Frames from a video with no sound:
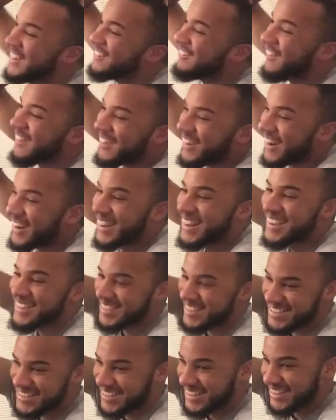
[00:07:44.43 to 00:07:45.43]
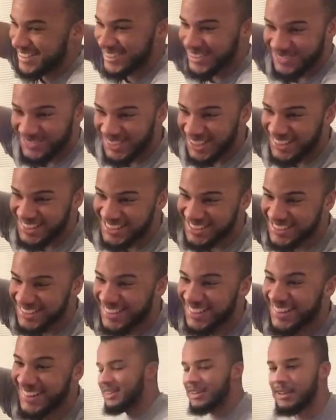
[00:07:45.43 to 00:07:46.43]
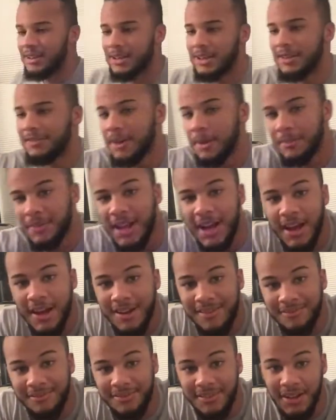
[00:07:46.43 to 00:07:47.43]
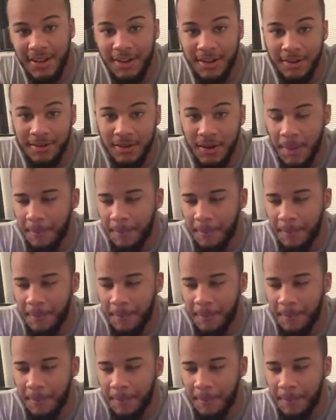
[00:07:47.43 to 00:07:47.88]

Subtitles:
Why do I like this shit so much? If I'm lying, I'm flying.